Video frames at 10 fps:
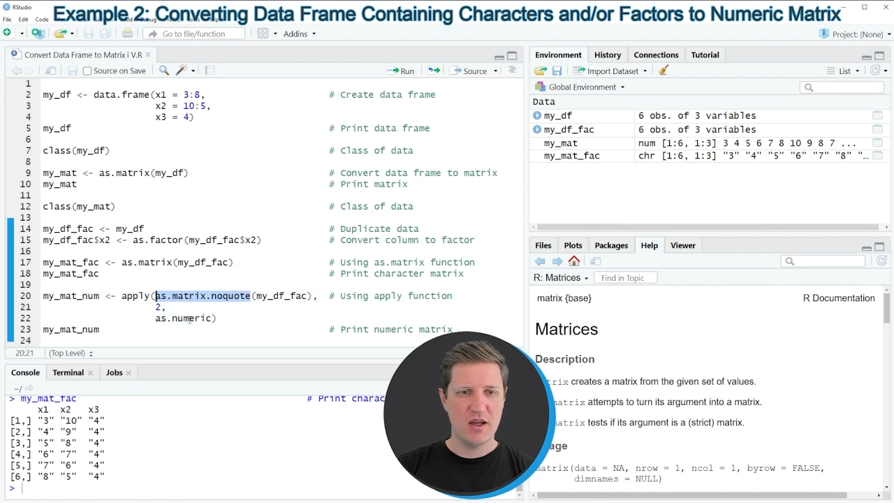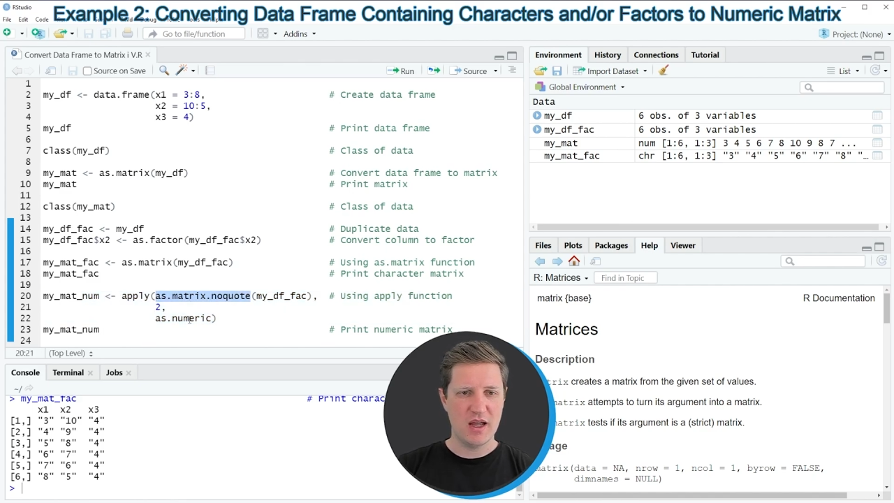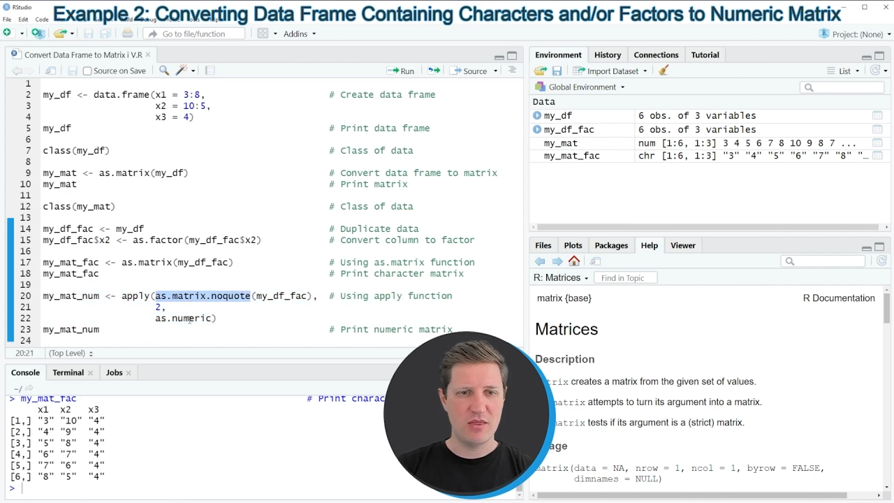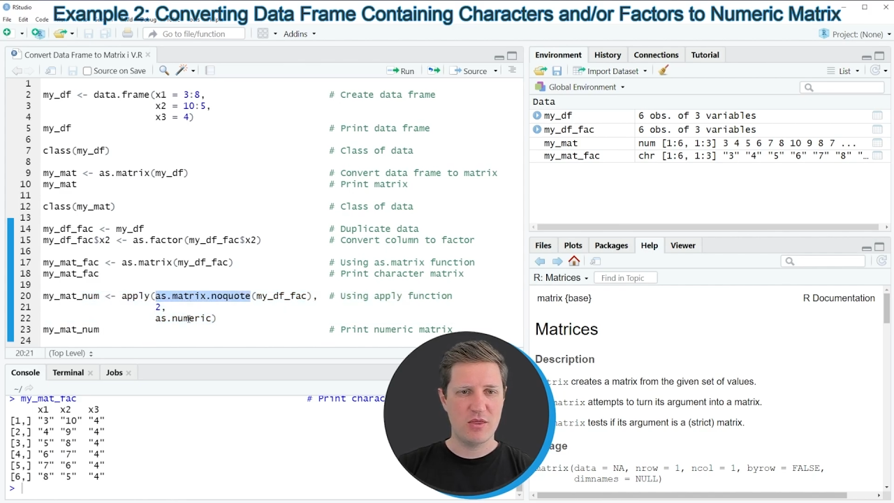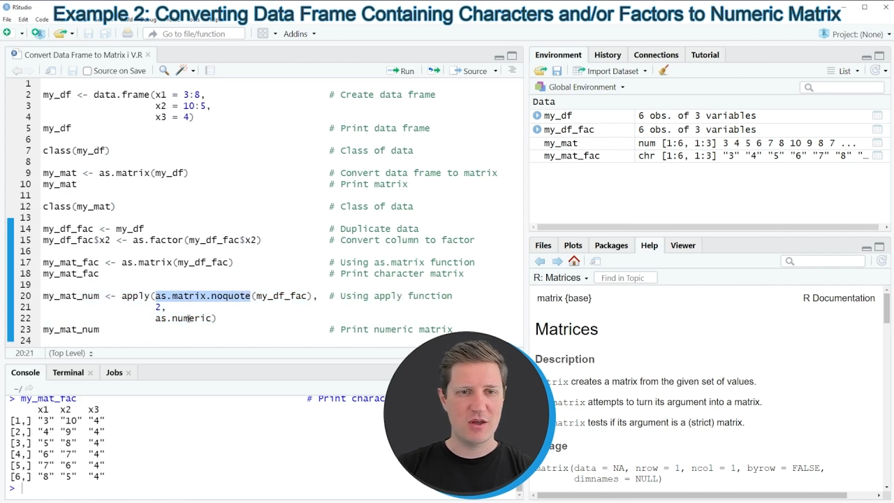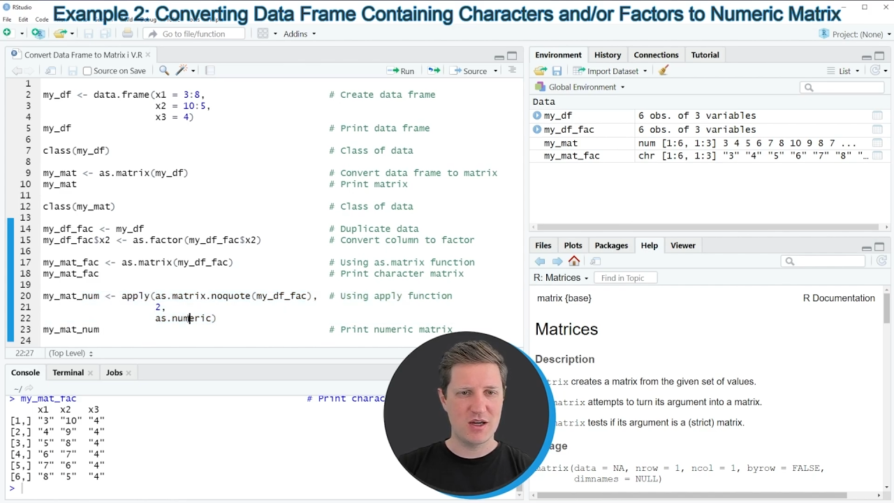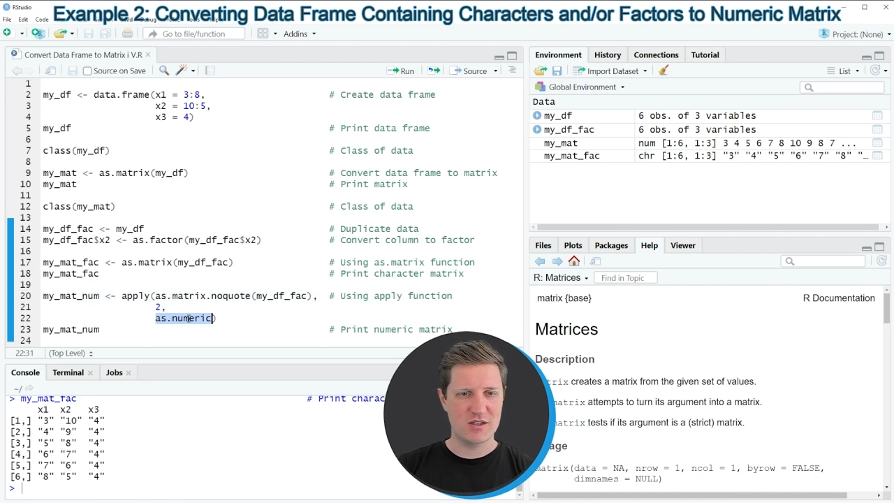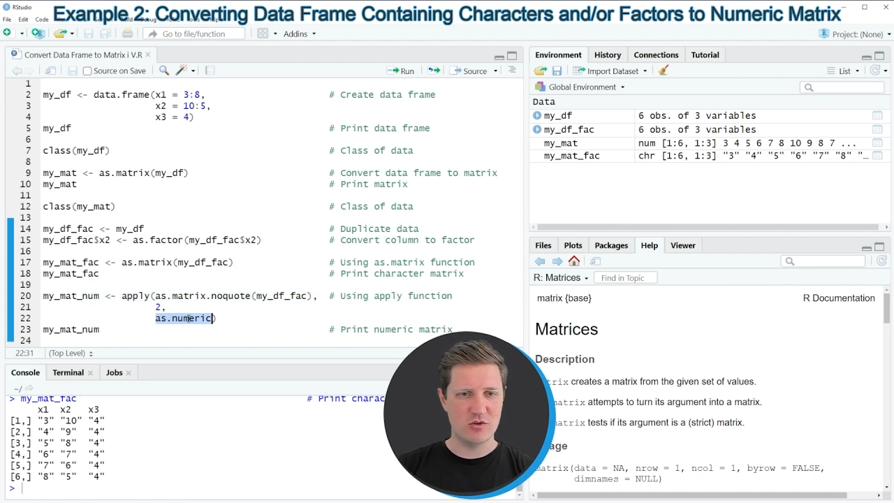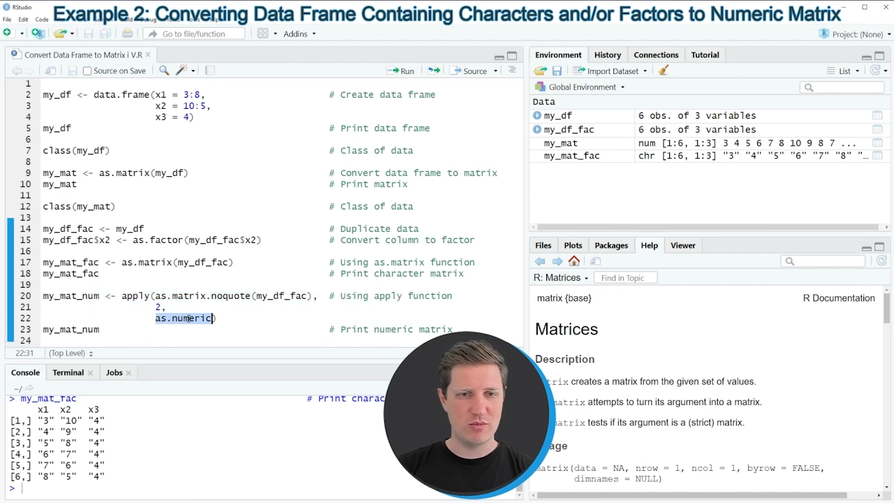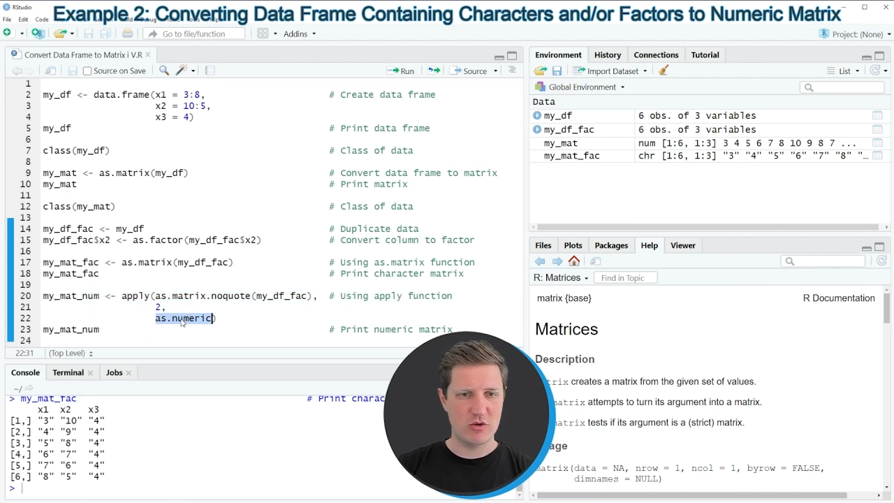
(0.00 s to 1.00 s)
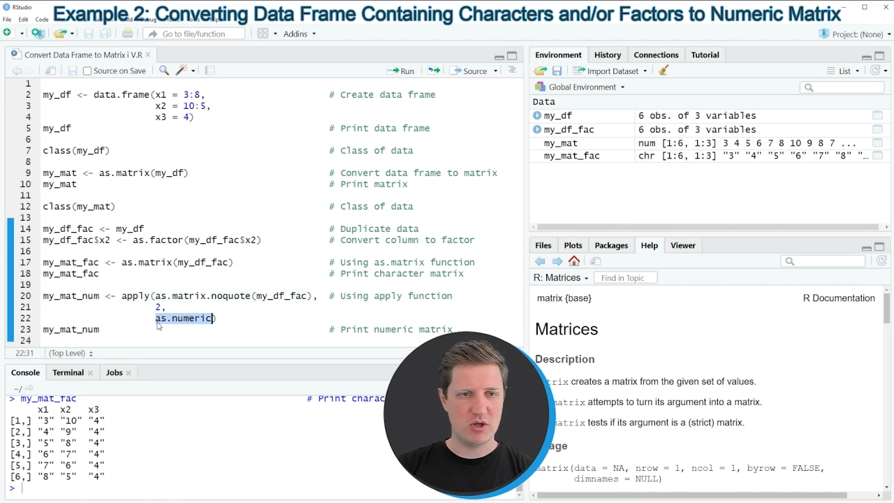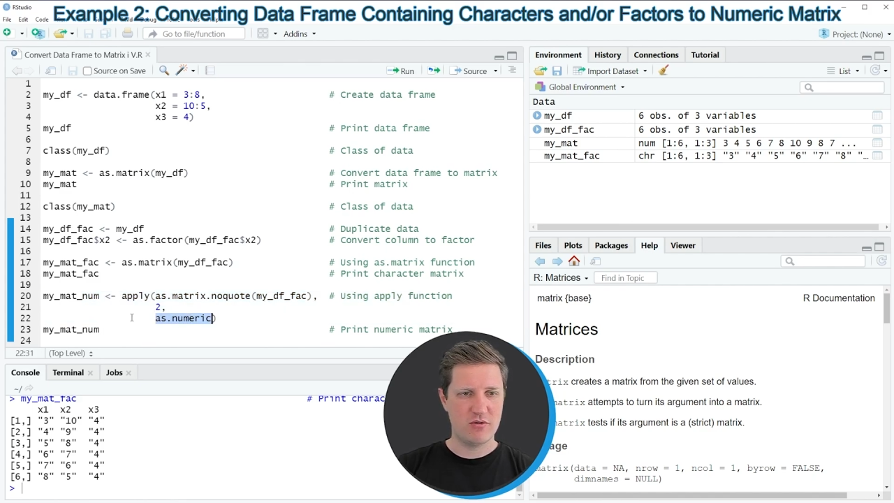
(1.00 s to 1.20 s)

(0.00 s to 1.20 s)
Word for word: and the as.numeric